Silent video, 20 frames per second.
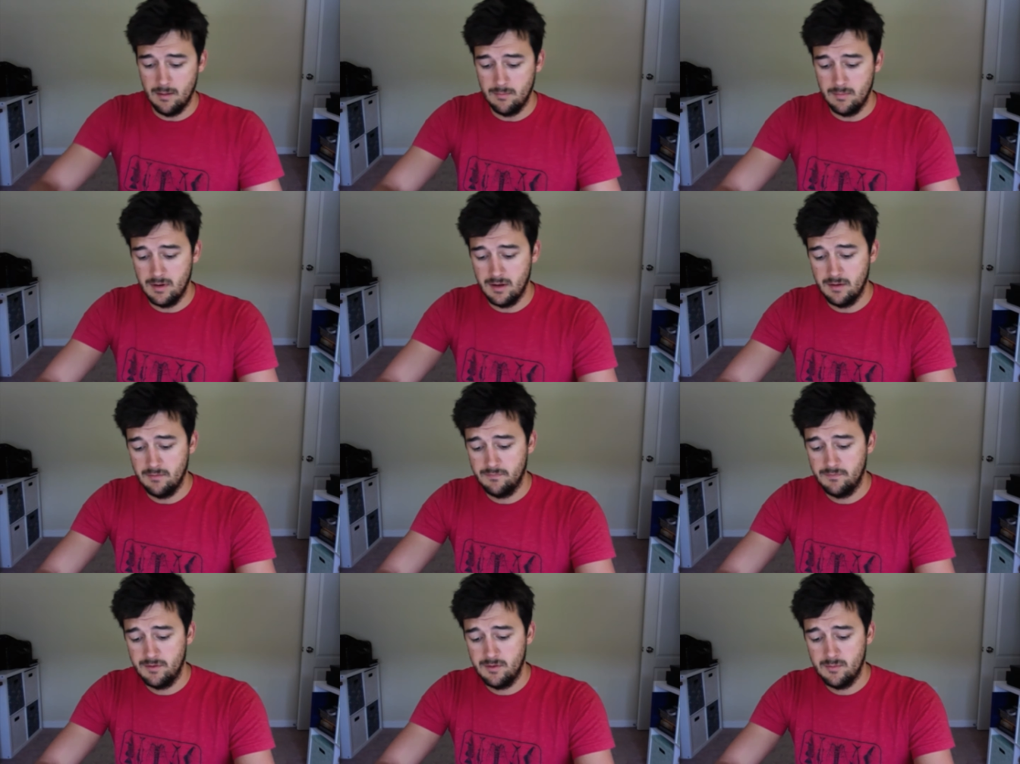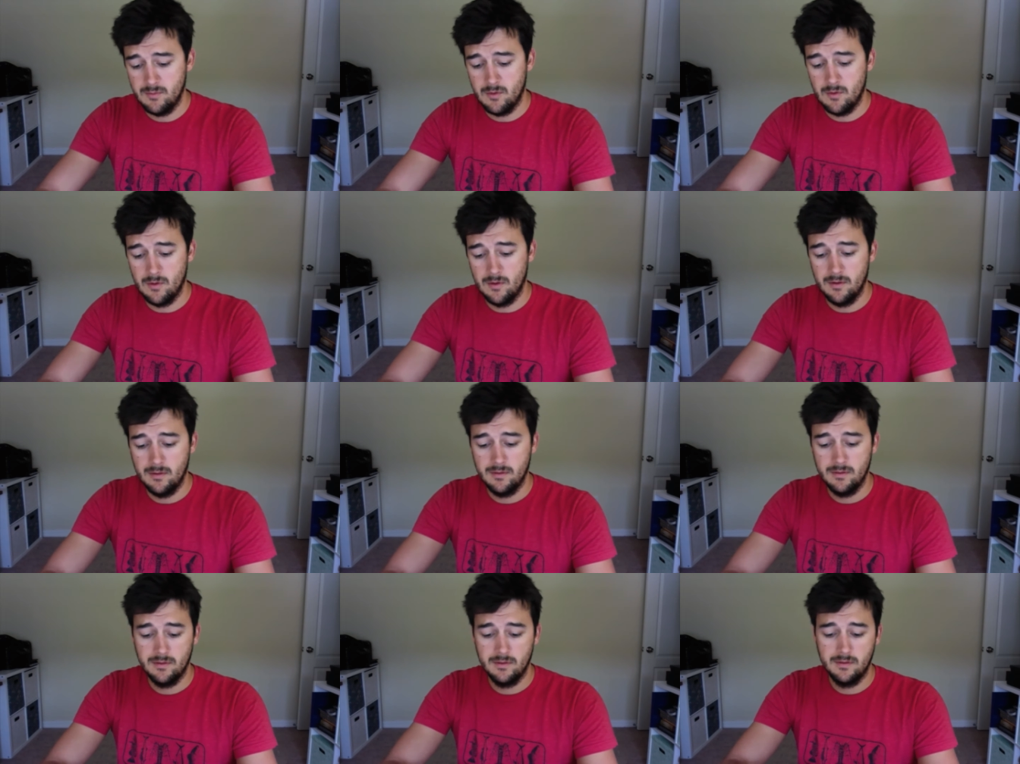and a few
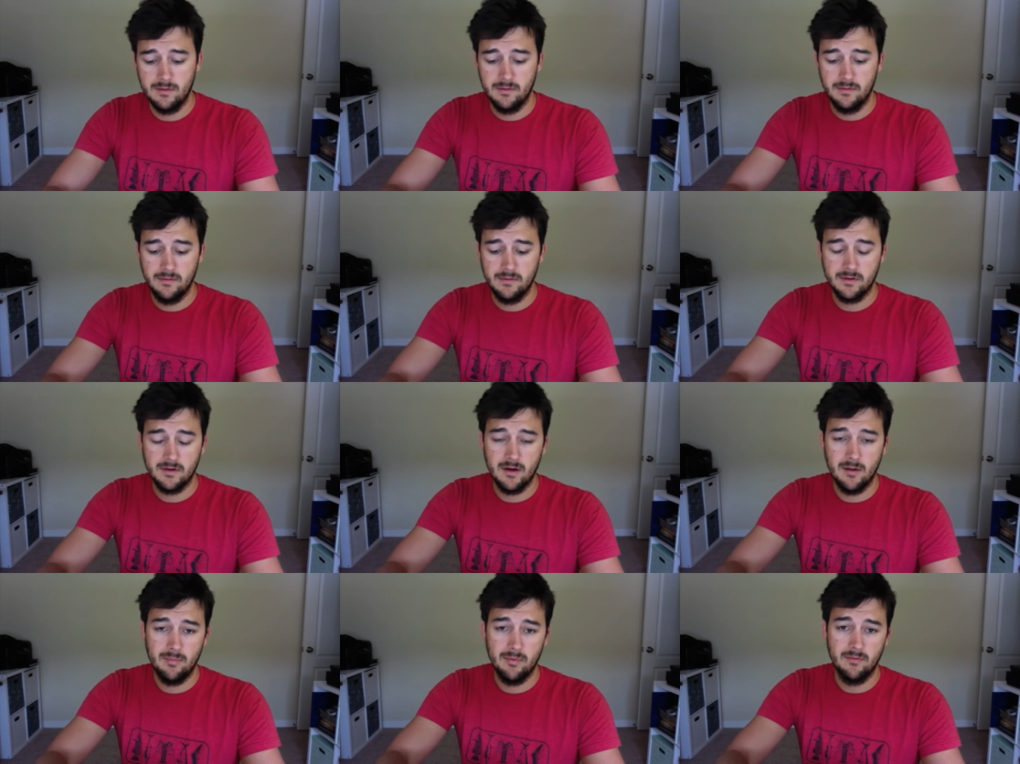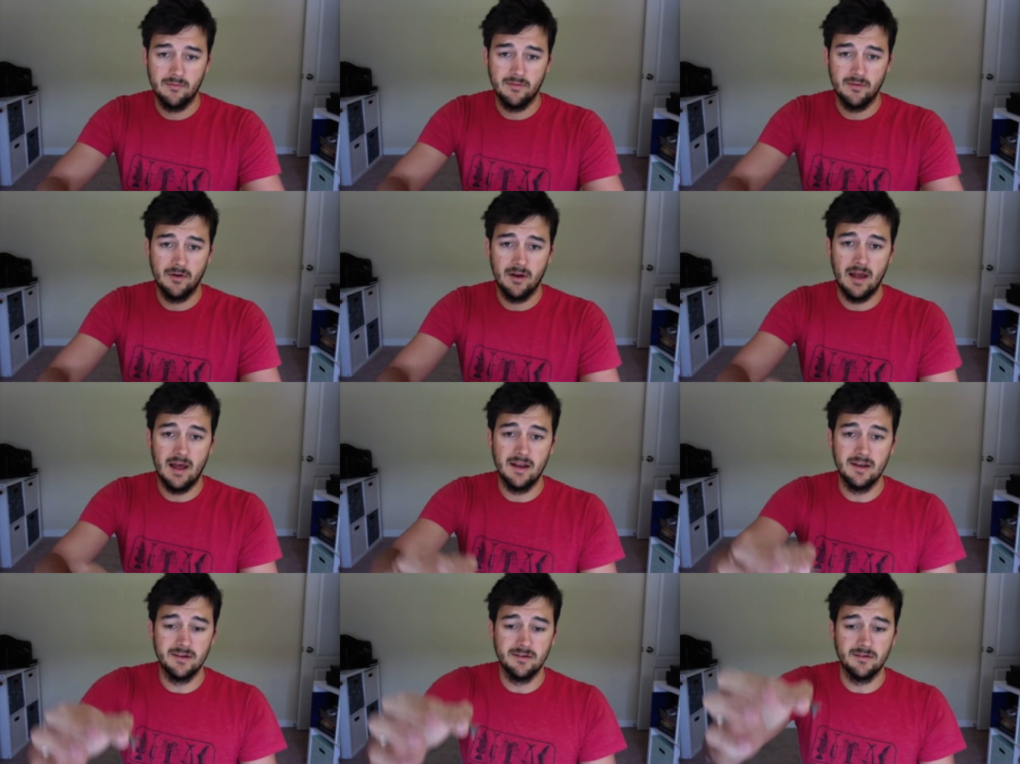more, a couple
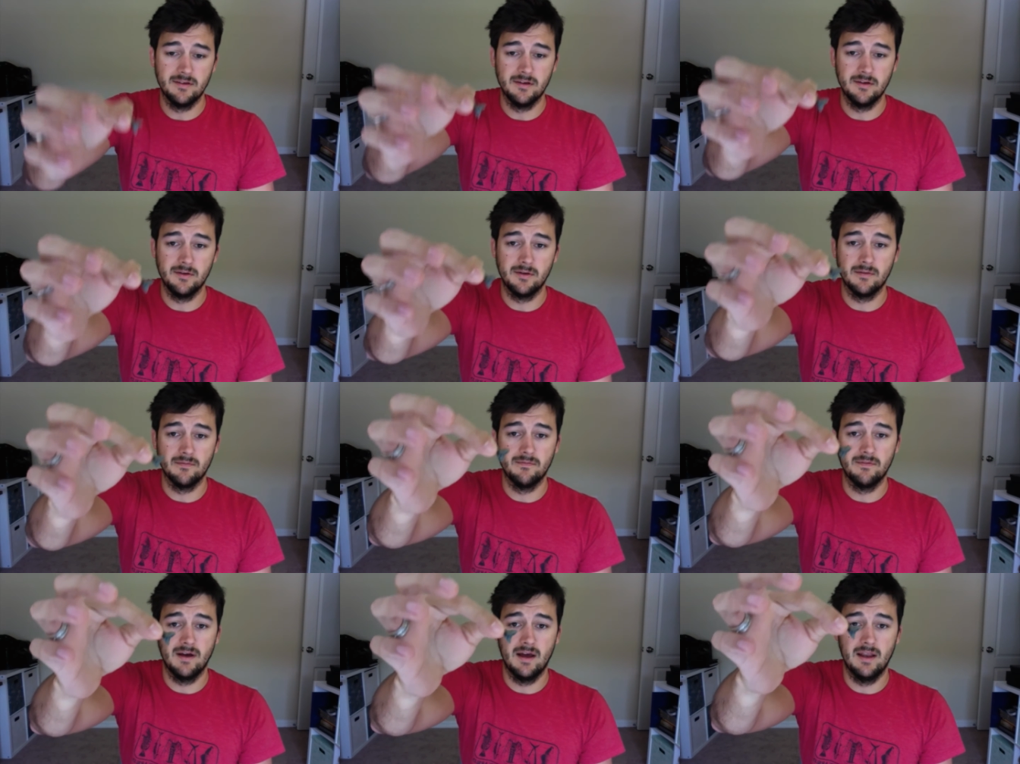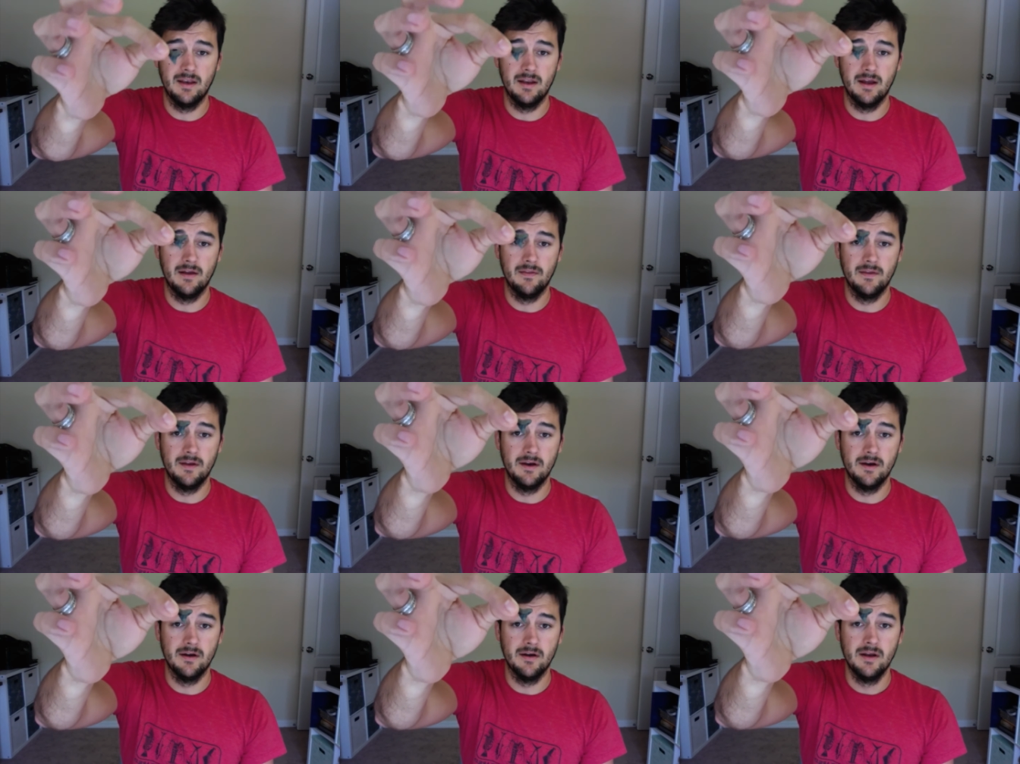varieties that you can find down
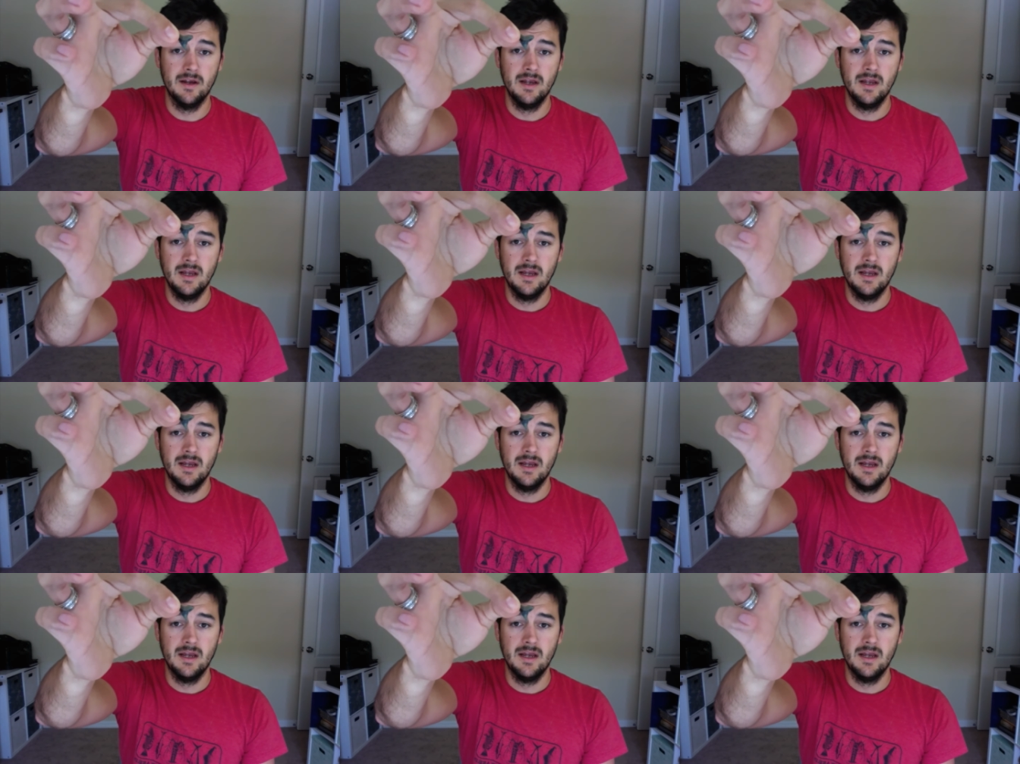there.